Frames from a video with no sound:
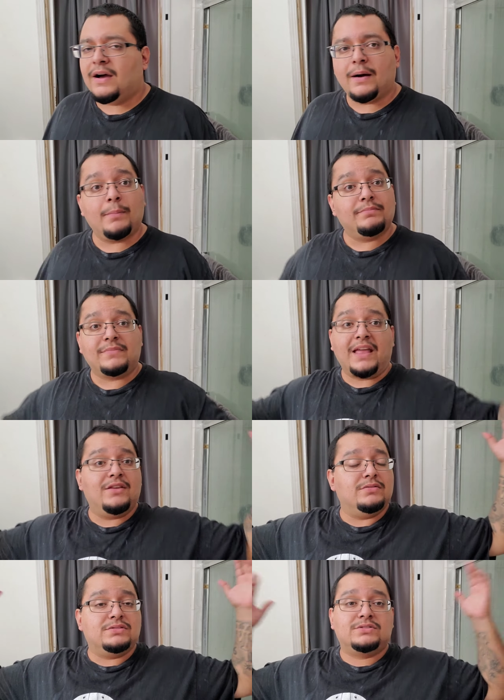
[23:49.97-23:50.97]
Uh,
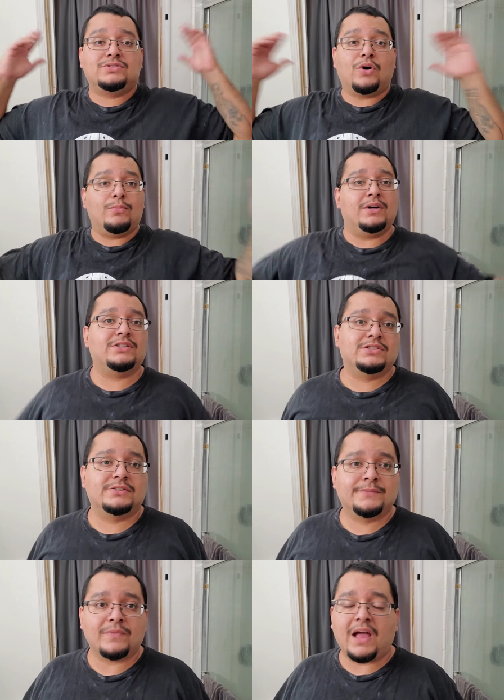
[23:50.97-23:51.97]
thank you so much.
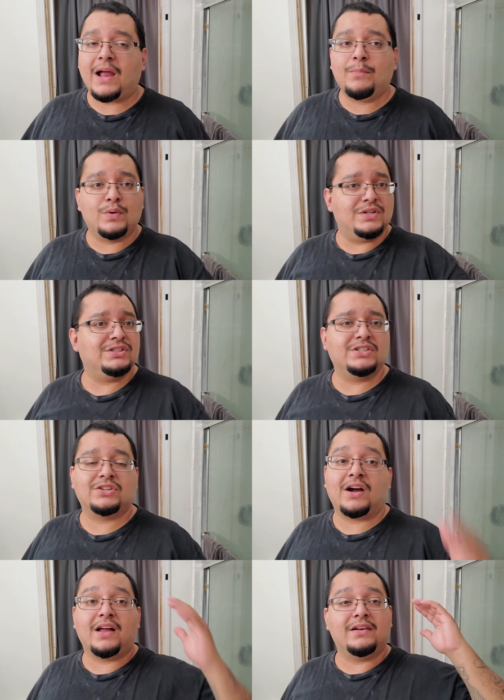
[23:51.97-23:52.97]
I appreciate
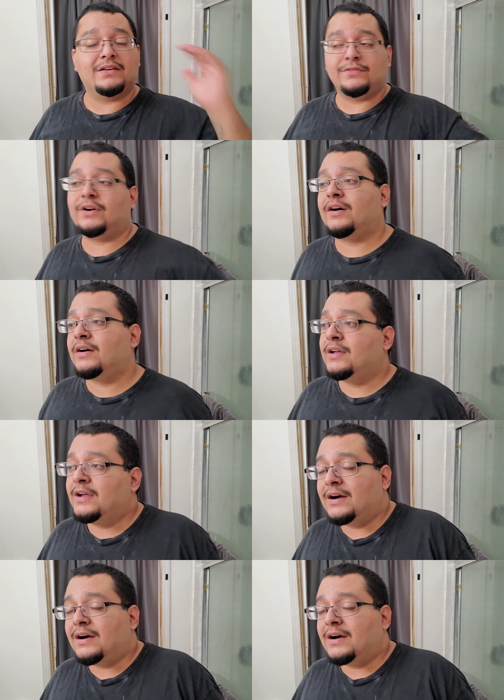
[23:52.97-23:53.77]
y'all. I love y'all.